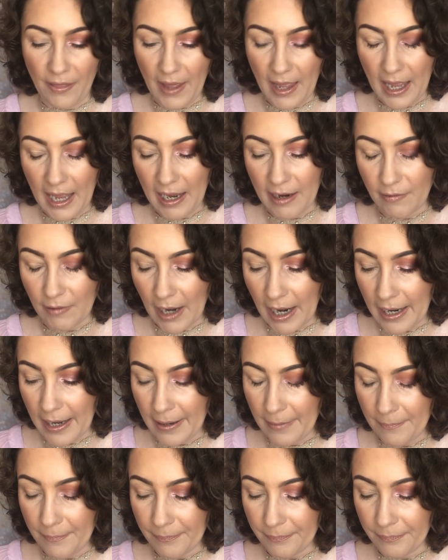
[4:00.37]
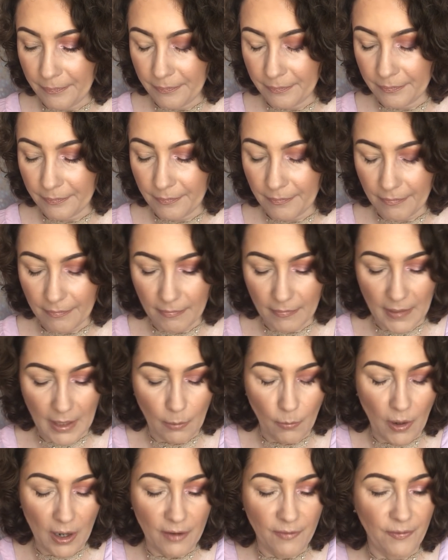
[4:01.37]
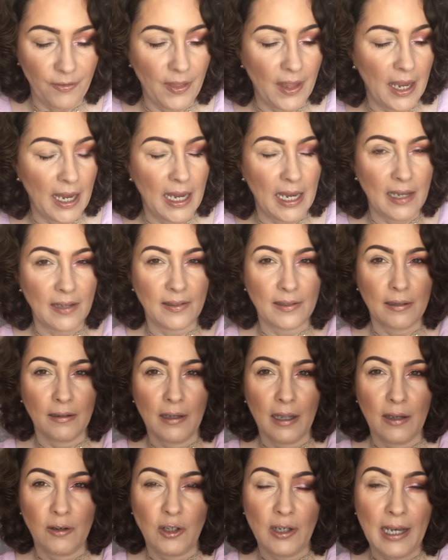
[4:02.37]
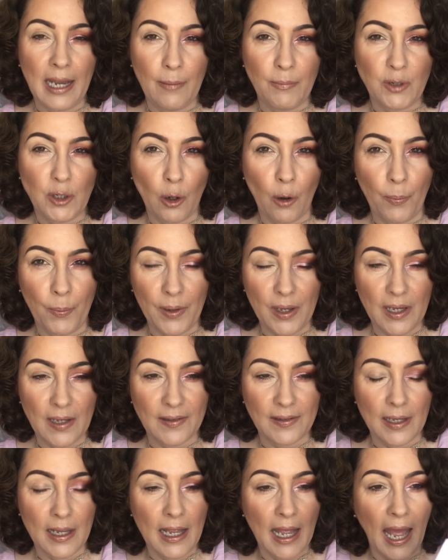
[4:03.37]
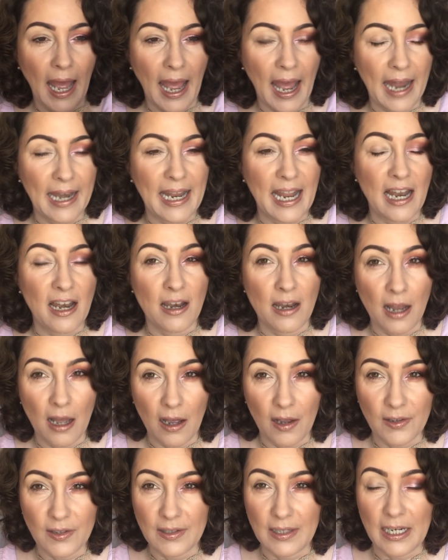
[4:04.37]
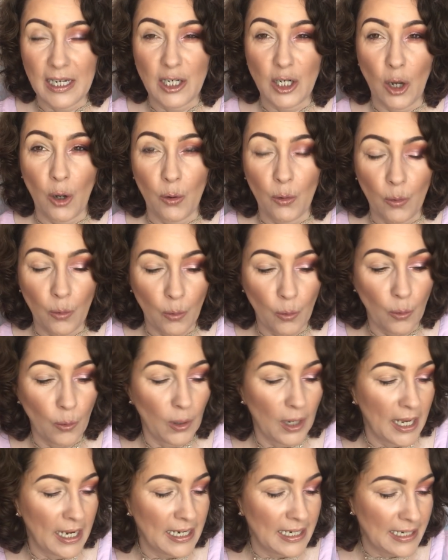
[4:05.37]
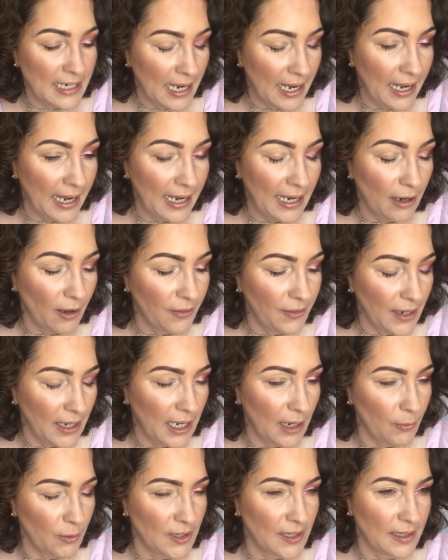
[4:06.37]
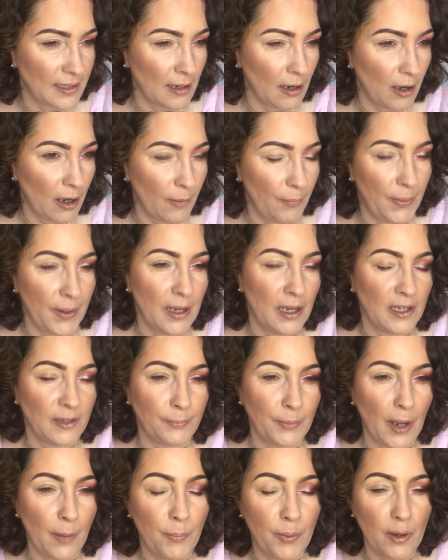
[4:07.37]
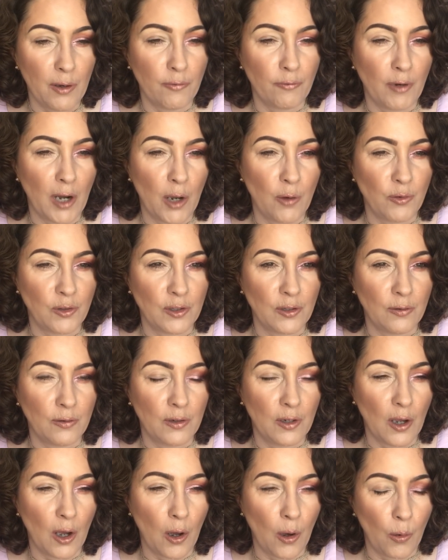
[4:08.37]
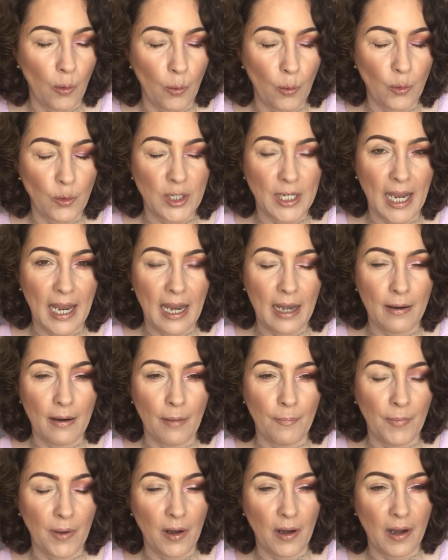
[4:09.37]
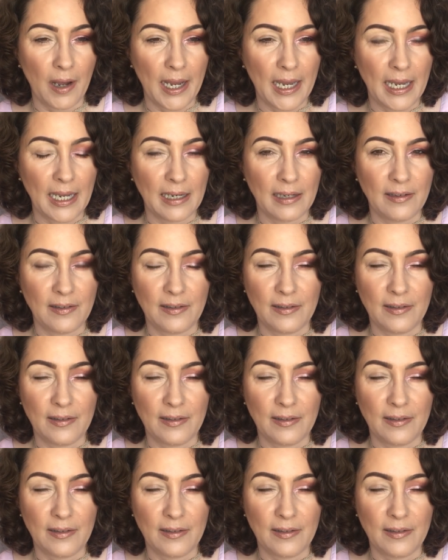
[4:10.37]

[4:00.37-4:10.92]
their one of these lip toppers, and it lasted all day. I think it was Starburst, but I put Rose Gold in my